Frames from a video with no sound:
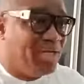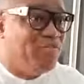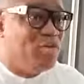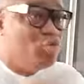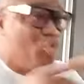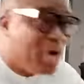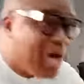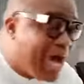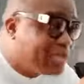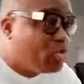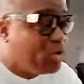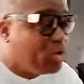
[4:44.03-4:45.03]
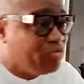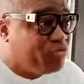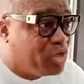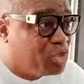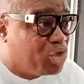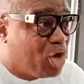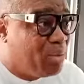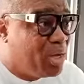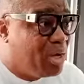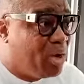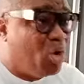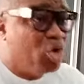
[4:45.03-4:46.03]
Even you guys looking for a job,
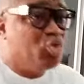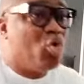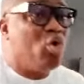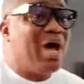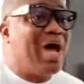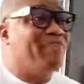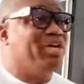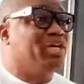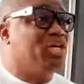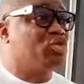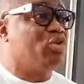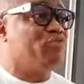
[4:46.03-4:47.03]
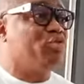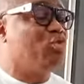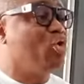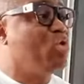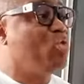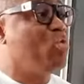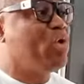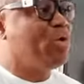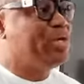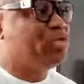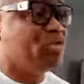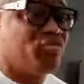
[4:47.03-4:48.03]
or you go to have an interview, you don't go to
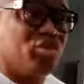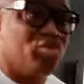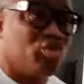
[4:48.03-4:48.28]
interview your